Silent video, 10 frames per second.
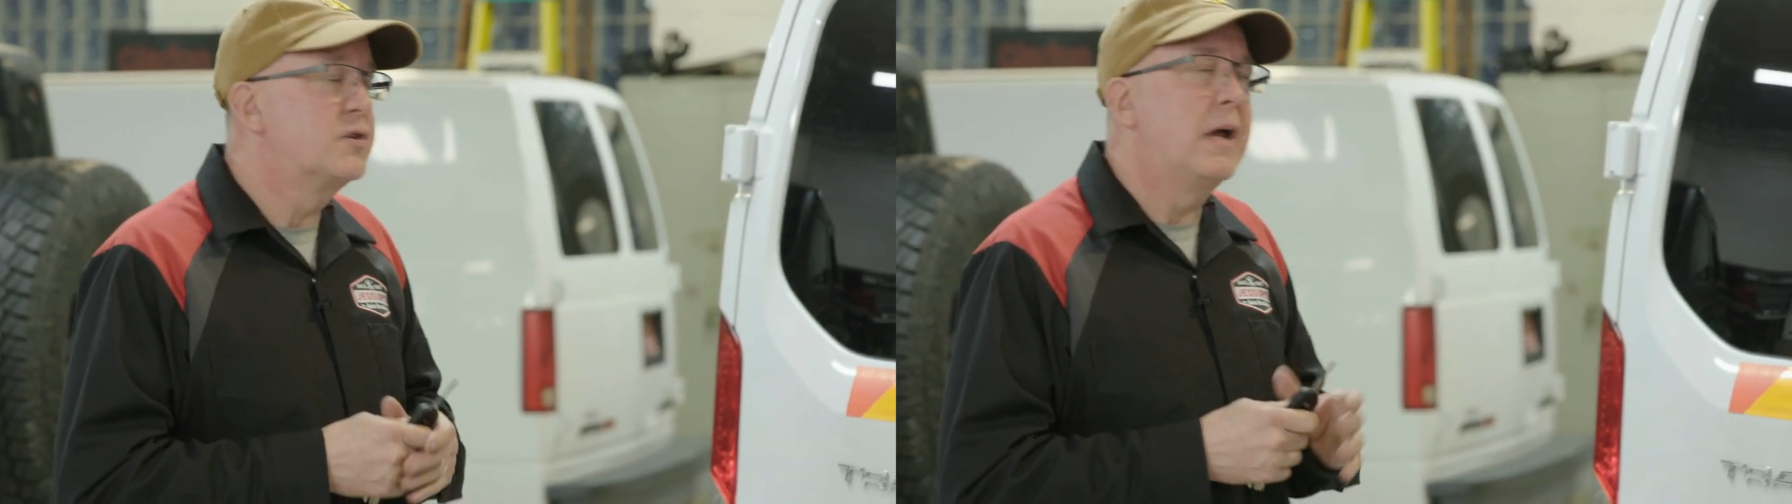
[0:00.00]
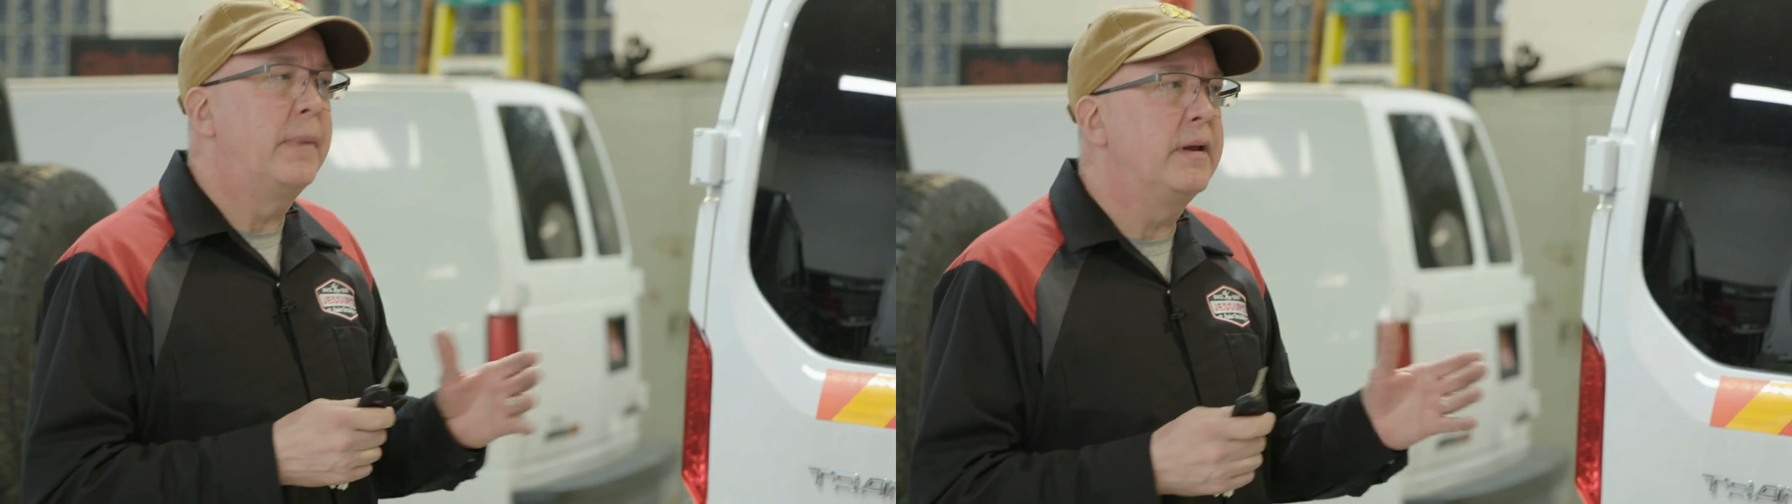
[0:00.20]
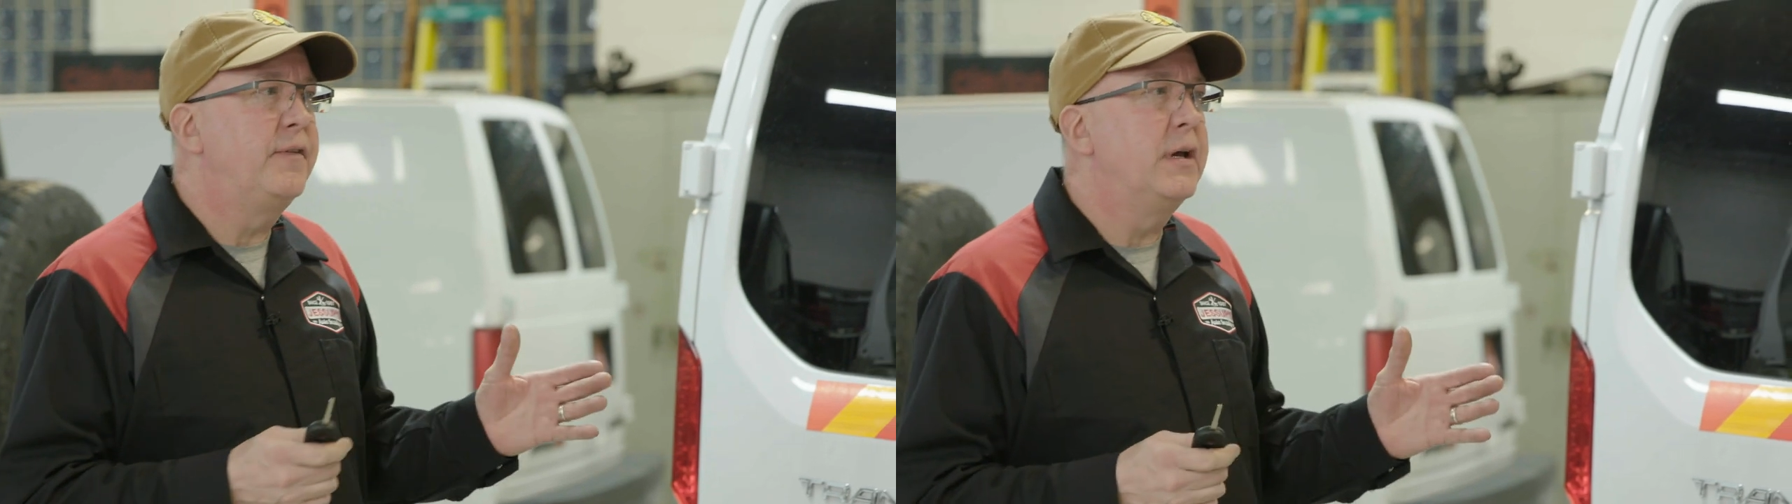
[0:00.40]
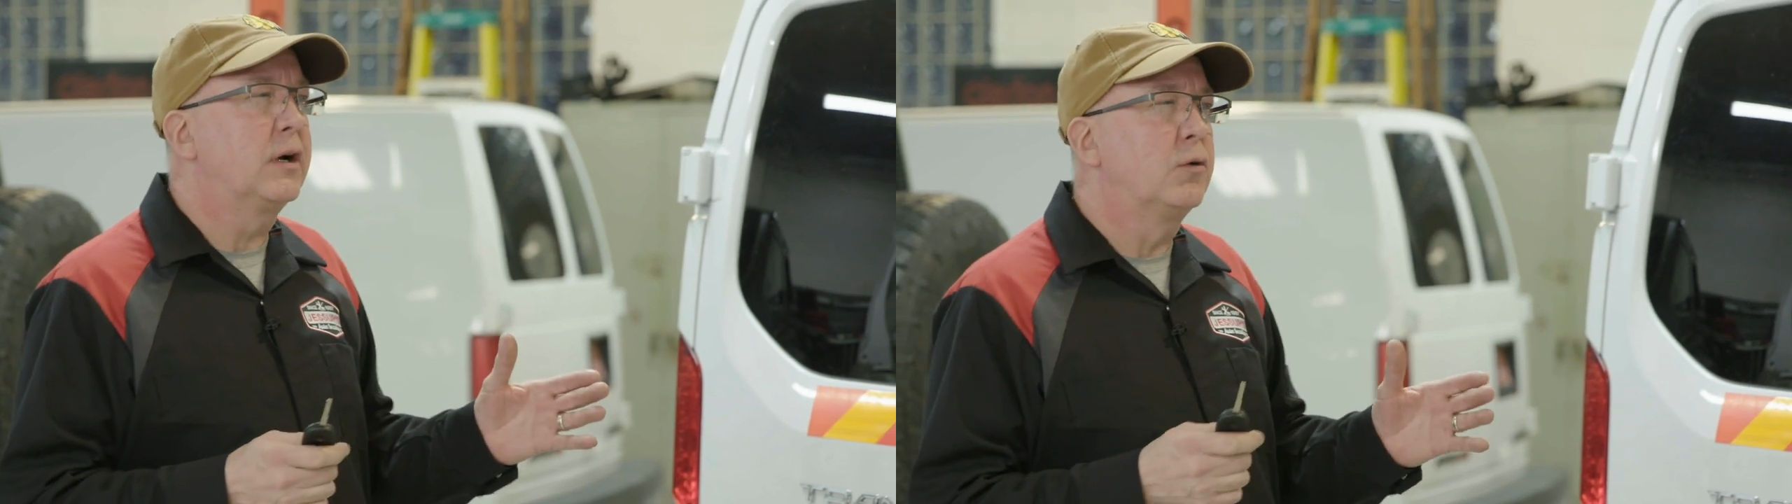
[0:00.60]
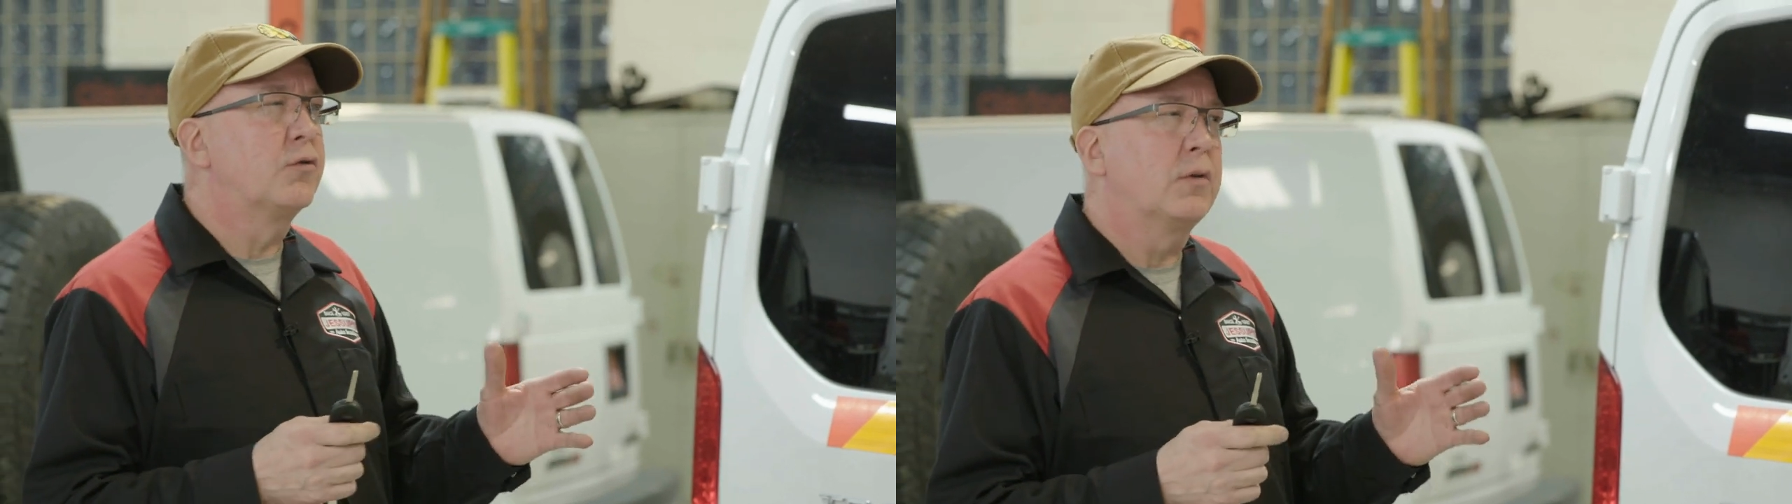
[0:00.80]
There's not many
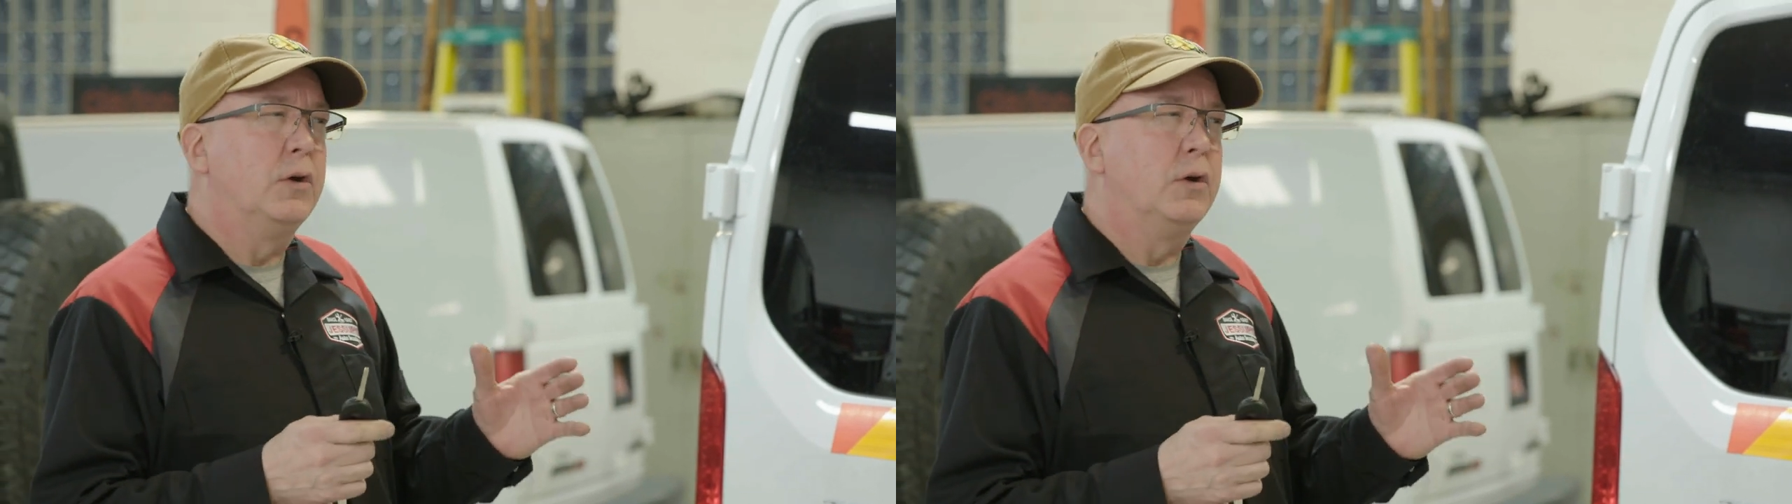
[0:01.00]
vehicles,